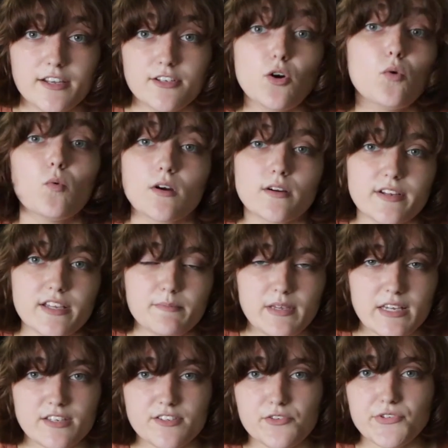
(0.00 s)
don't worry,
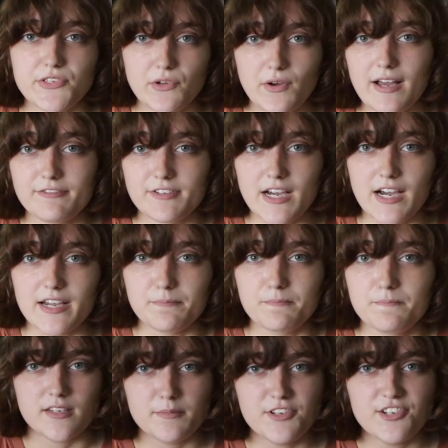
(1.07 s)
because you still have time.
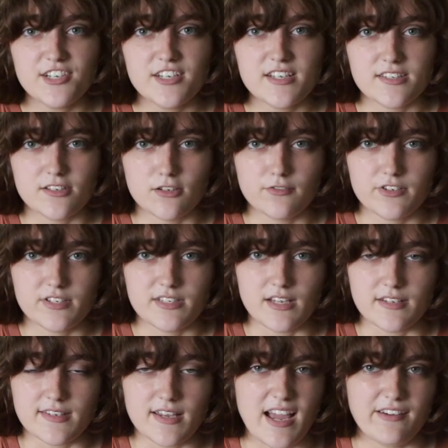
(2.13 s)
The community service
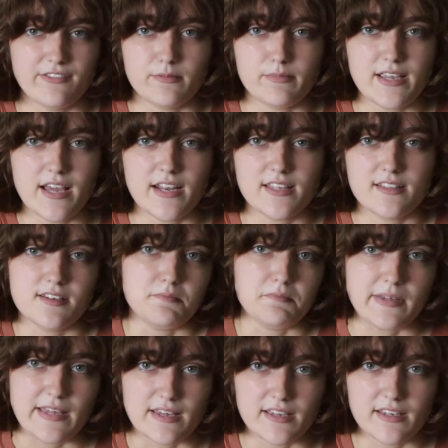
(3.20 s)
doesn't have to be anything
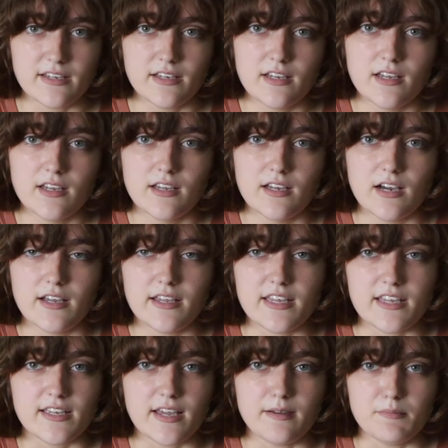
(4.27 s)
big.
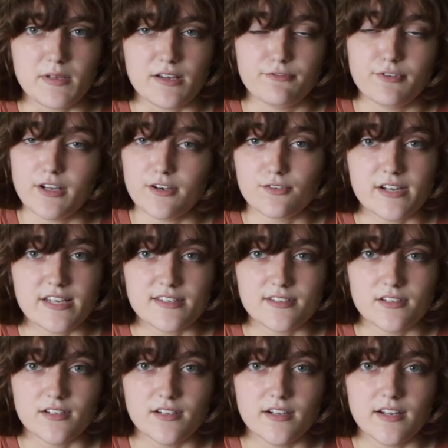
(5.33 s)
It can be a
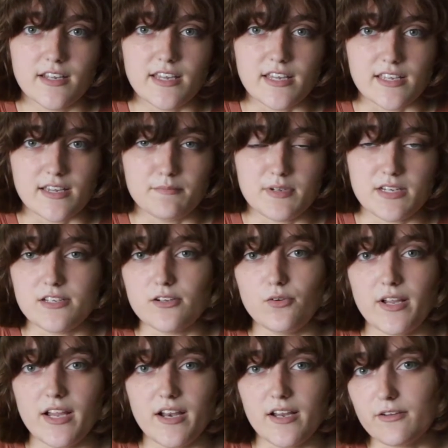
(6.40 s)
fundraiser, it can be
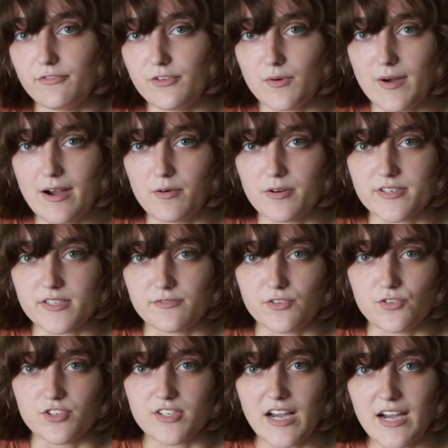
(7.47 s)
donating a few hours of
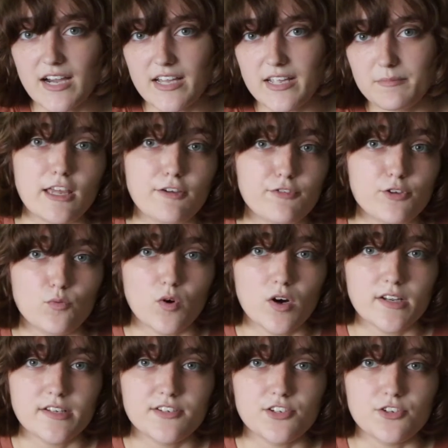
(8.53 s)
your time. If you
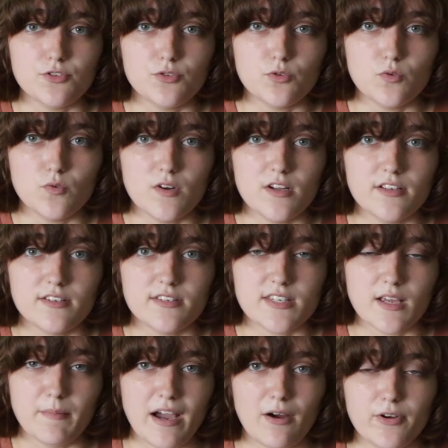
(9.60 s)
want to
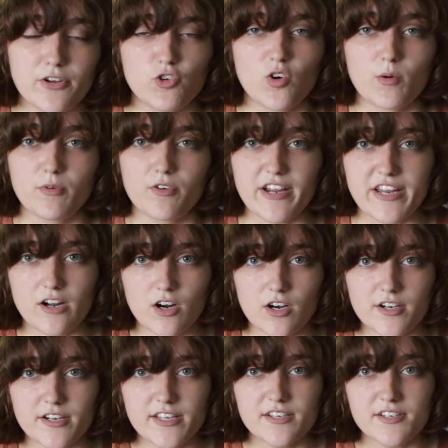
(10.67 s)
somehow incorporate
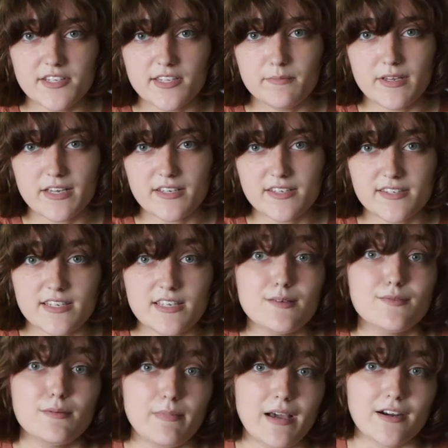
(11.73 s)
art into the mix,
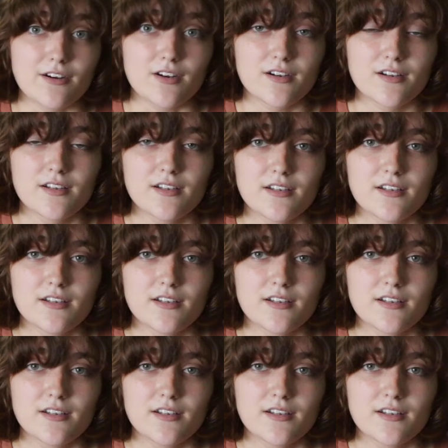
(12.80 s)
even better.